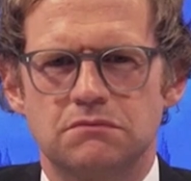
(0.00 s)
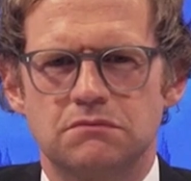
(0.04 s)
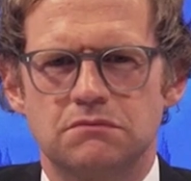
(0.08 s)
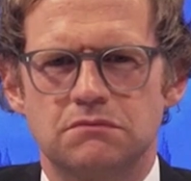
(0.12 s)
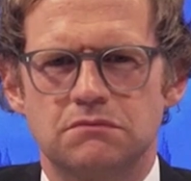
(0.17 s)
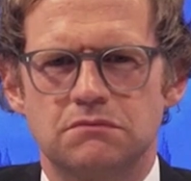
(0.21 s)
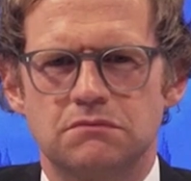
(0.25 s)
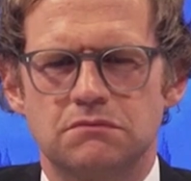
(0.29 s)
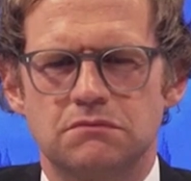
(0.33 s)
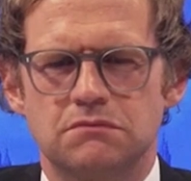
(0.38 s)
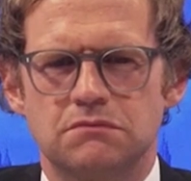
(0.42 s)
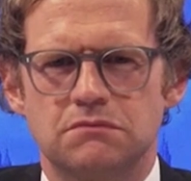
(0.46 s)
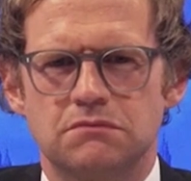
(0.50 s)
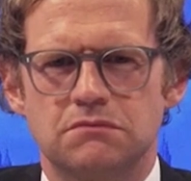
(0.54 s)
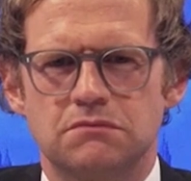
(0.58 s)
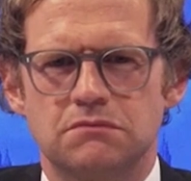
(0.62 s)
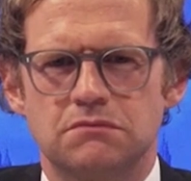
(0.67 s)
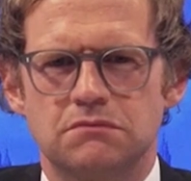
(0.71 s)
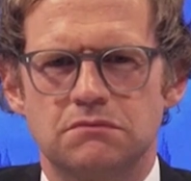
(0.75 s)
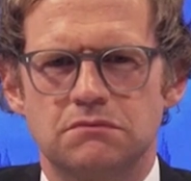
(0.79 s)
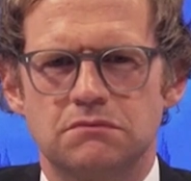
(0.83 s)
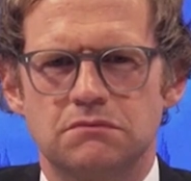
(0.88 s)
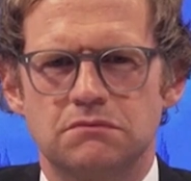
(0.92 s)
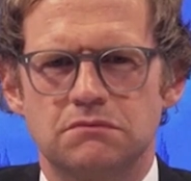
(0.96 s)

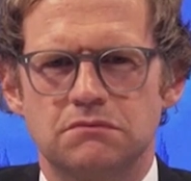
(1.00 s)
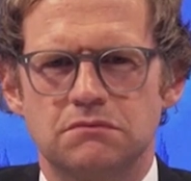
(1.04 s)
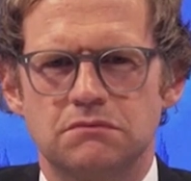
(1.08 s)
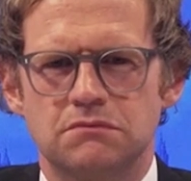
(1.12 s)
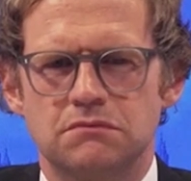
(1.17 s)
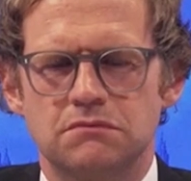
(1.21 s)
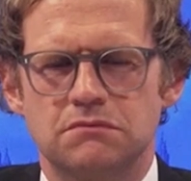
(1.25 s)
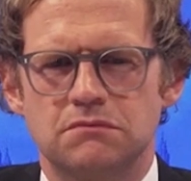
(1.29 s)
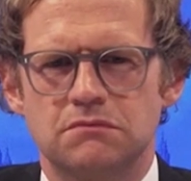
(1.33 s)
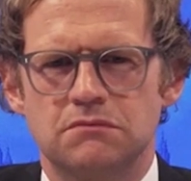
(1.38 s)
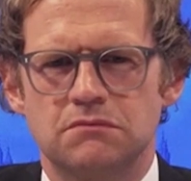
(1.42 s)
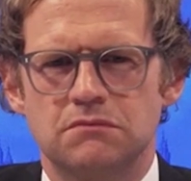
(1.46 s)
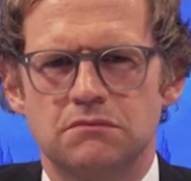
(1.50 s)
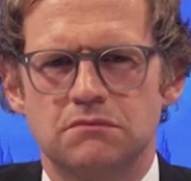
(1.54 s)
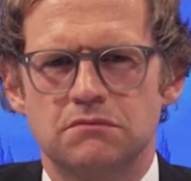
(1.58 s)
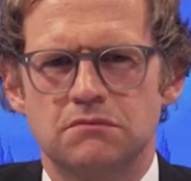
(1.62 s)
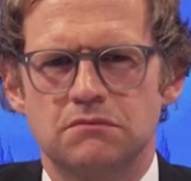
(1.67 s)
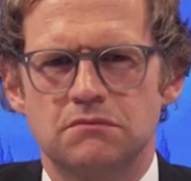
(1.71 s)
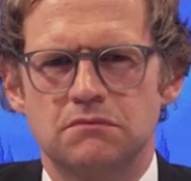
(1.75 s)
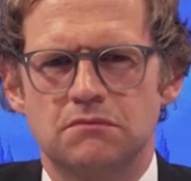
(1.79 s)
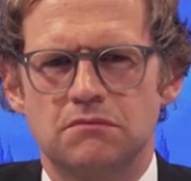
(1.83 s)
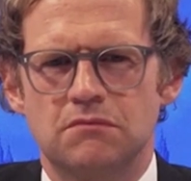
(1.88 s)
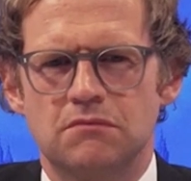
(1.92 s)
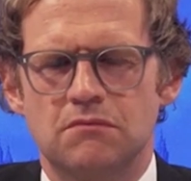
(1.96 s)

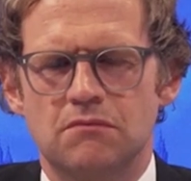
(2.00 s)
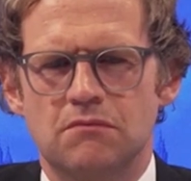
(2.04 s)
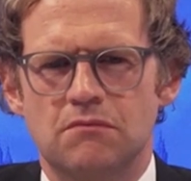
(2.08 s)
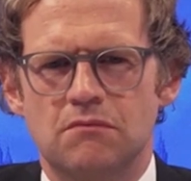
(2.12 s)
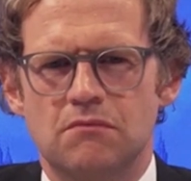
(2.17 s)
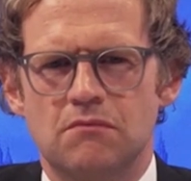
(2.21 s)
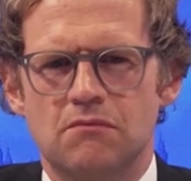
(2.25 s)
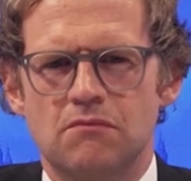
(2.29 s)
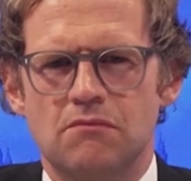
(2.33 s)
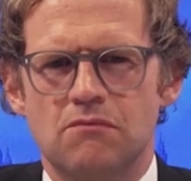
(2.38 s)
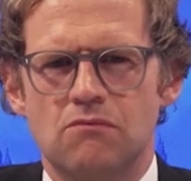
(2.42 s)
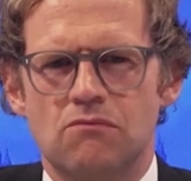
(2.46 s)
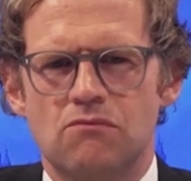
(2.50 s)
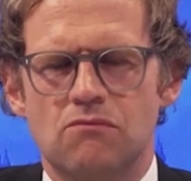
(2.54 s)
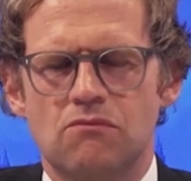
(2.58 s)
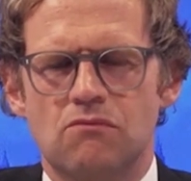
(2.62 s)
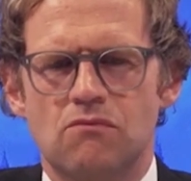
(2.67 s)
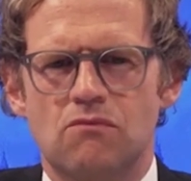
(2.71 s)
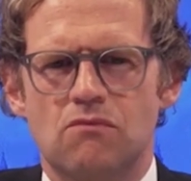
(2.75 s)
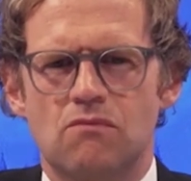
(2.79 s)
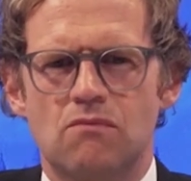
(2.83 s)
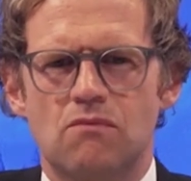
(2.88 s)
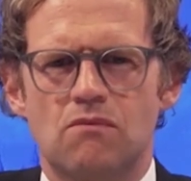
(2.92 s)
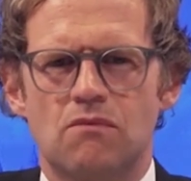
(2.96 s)

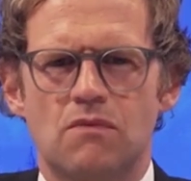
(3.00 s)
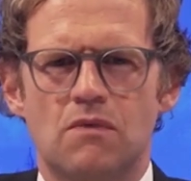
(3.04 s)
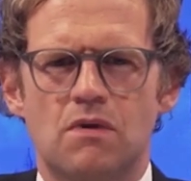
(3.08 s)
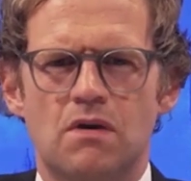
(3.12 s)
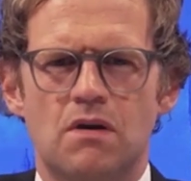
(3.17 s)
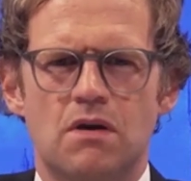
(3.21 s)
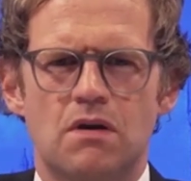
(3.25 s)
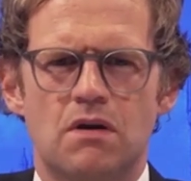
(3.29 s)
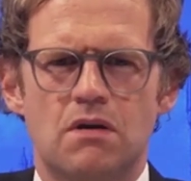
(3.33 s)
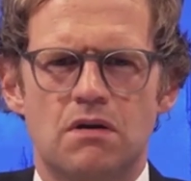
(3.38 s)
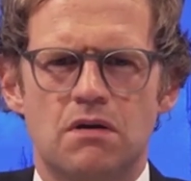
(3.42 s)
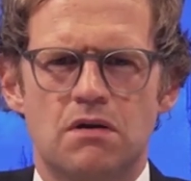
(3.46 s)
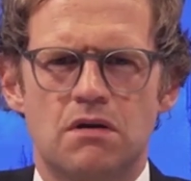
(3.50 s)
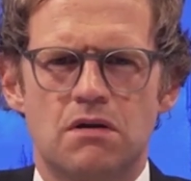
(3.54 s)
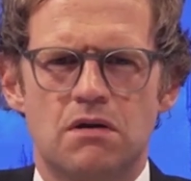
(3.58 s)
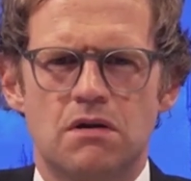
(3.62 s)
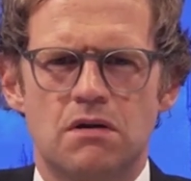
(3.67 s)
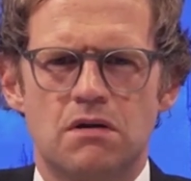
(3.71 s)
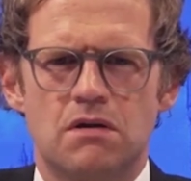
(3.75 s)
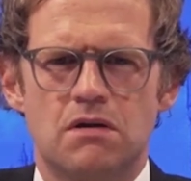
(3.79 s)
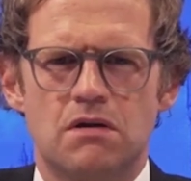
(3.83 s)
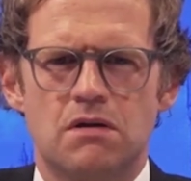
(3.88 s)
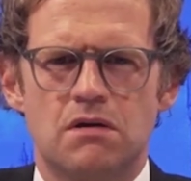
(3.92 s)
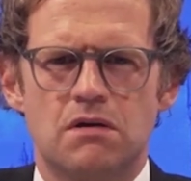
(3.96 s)

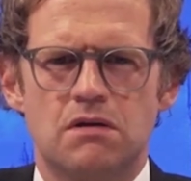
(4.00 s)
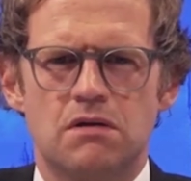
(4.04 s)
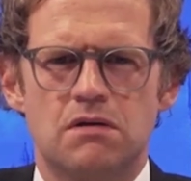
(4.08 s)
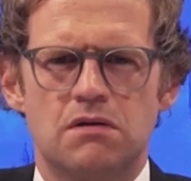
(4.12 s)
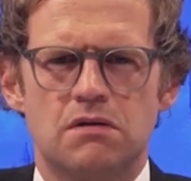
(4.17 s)
(not speaking)